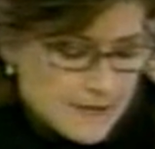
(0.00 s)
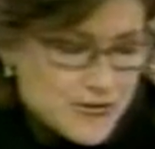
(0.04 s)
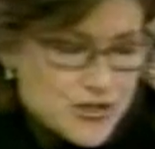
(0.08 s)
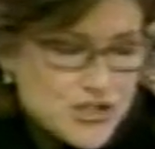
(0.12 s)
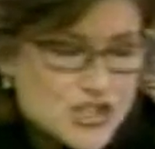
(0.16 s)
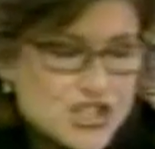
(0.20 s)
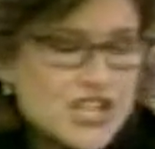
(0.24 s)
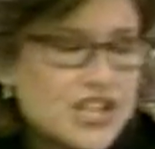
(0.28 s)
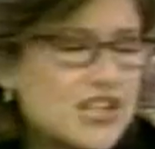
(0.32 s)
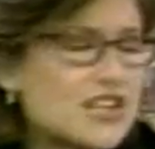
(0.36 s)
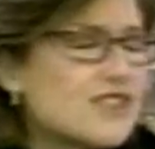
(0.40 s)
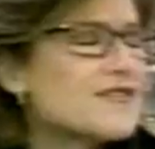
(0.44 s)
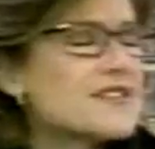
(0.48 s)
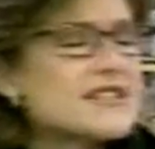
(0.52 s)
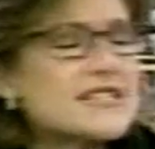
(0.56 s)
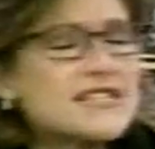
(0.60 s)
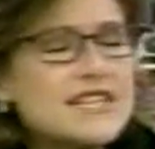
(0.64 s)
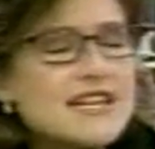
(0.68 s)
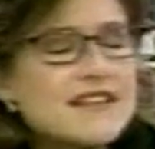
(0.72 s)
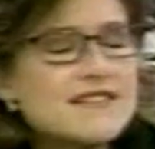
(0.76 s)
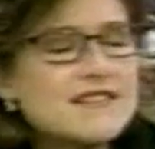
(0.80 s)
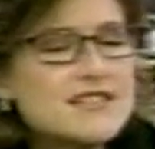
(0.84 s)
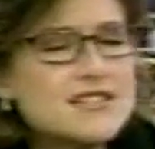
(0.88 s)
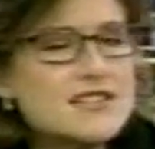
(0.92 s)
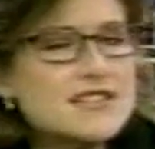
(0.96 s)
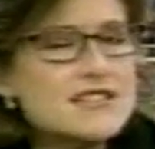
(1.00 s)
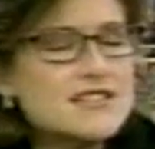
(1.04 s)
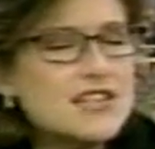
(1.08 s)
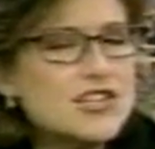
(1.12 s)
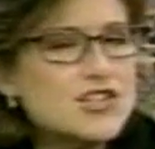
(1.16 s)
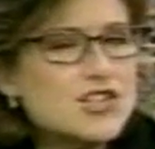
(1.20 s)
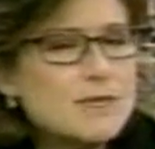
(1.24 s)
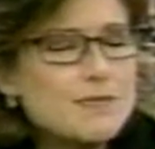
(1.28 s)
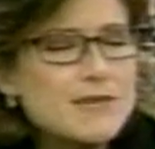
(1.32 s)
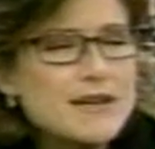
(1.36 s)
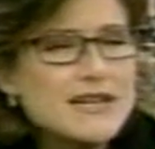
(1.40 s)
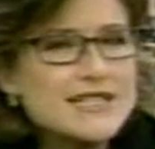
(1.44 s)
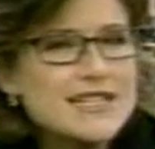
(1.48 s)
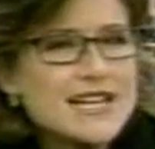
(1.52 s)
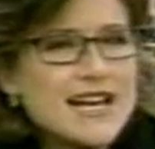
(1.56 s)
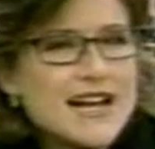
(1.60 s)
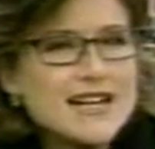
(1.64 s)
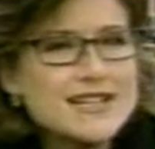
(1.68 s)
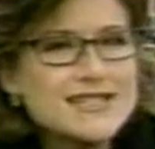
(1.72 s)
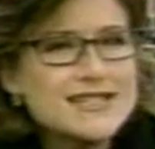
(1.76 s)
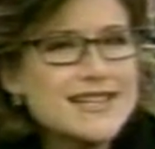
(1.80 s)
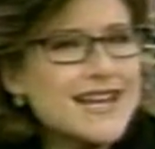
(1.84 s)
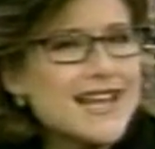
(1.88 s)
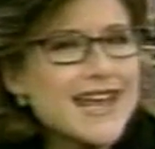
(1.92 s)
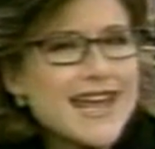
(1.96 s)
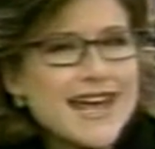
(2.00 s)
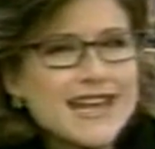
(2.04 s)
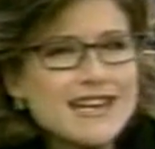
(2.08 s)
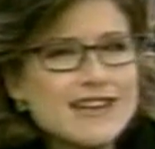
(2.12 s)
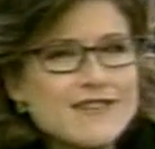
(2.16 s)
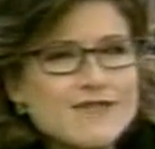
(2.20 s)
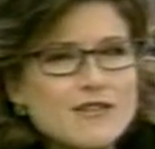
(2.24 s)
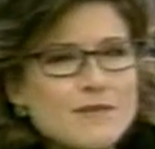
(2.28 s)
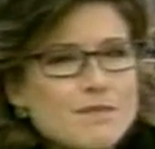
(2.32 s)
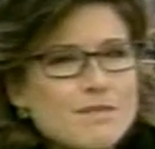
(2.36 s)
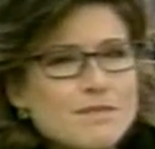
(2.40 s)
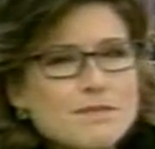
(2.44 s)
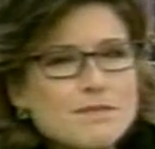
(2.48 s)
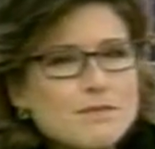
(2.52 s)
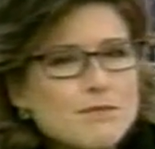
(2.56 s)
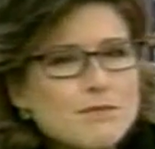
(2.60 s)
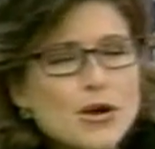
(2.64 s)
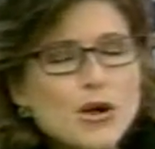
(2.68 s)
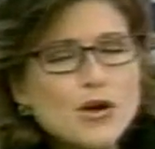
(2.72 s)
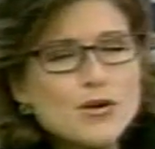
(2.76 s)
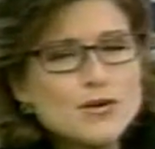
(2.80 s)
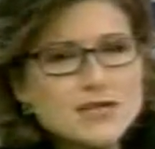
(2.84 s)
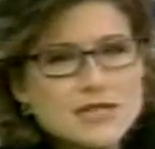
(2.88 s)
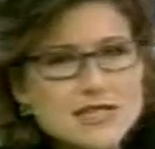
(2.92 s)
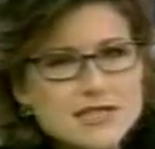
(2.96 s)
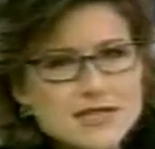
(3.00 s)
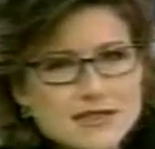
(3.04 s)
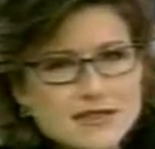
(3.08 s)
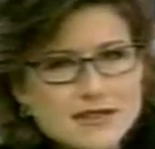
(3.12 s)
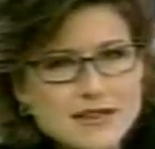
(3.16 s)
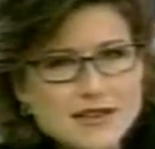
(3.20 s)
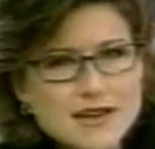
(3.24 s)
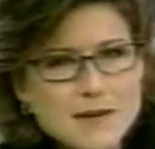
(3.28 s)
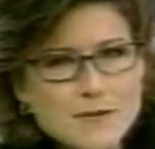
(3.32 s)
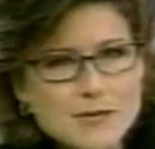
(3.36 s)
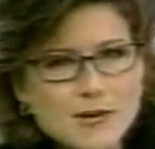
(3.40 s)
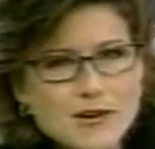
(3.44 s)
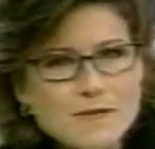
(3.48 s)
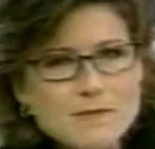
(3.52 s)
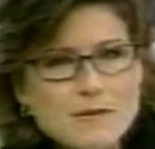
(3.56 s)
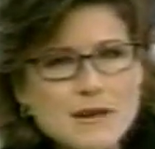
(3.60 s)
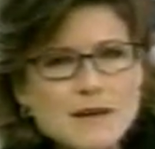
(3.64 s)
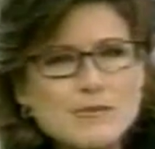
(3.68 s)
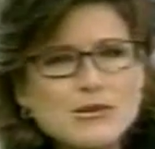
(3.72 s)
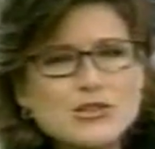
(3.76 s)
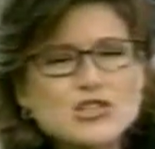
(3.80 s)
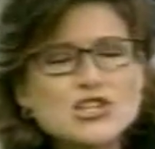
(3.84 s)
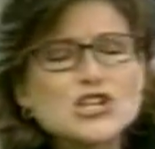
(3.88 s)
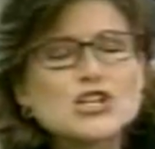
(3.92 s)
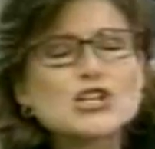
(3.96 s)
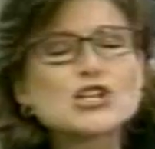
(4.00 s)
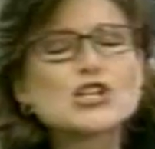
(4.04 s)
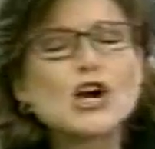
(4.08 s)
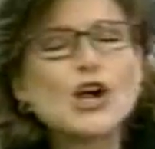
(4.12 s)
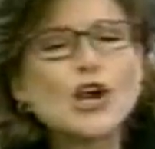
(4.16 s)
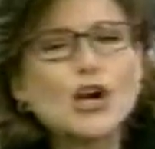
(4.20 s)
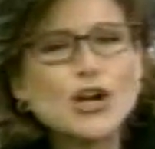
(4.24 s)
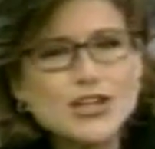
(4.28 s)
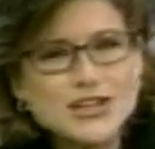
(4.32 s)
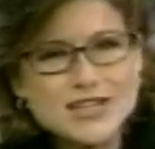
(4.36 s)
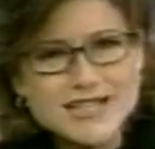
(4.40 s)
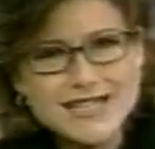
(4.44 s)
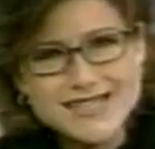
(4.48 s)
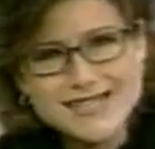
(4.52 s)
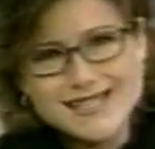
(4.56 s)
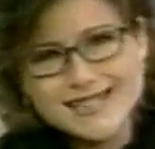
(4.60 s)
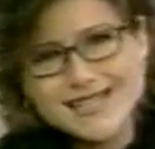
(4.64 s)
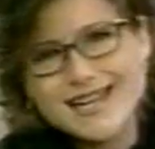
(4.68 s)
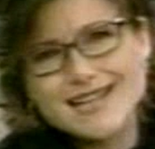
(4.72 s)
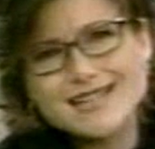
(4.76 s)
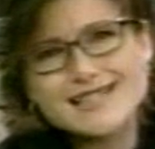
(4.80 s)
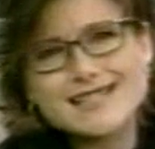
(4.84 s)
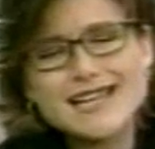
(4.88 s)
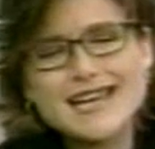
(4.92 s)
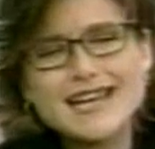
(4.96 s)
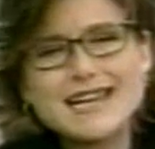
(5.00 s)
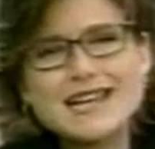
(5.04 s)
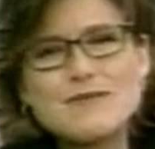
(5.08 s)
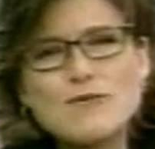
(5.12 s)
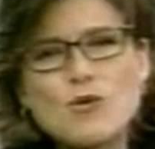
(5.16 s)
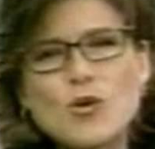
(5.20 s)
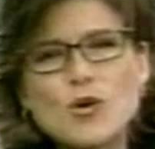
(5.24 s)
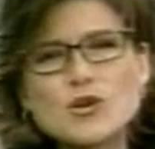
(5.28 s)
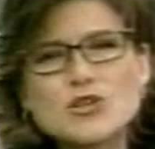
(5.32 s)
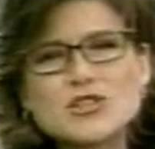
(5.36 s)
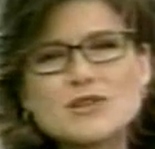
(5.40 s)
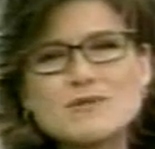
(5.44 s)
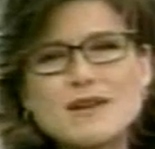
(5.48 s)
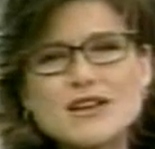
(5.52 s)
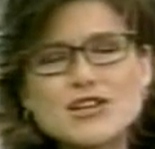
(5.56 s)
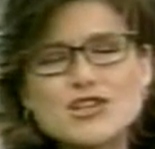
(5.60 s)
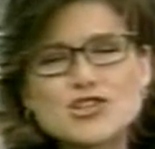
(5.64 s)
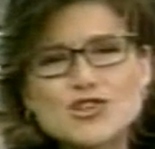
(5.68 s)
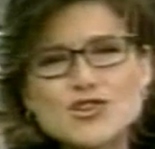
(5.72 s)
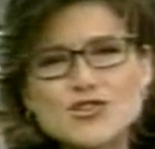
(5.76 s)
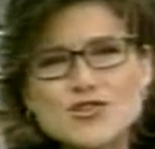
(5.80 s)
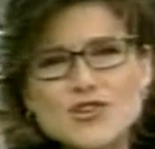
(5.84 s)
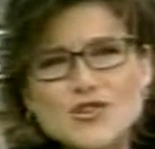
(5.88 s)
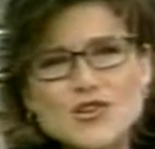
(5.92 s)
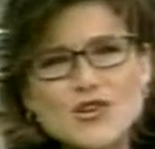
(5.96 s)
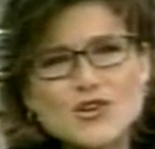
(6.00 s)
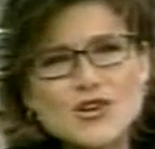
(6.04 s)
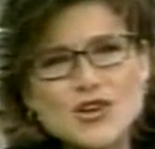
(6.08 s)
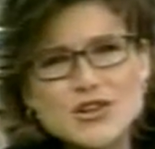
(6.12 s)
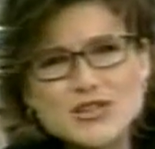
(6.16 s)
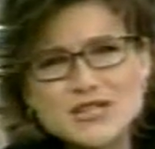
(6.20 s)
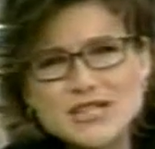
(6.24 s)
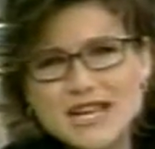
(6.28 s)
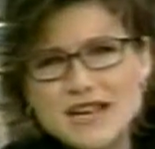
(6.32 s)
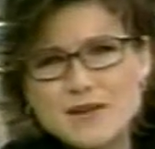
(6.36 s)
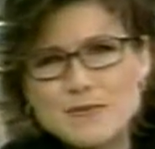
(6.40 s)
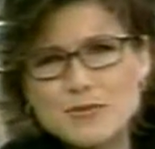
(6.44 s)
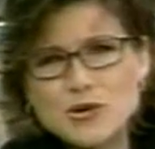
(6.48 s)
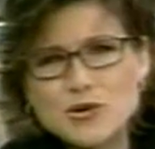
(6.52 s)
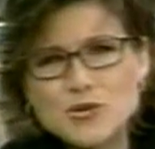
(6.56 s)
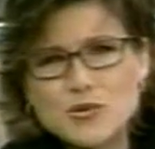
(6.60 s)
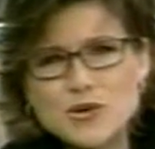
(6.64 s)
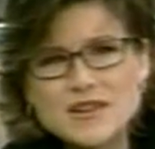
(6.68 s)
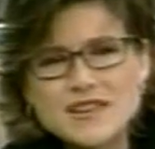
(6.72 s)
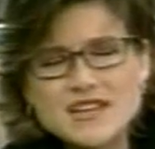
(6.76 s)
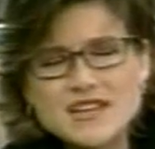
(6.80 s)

The sheriff has said this is such a big task, they can't even post the number of people to guard these sites anymore to make sure that they're not tampered with.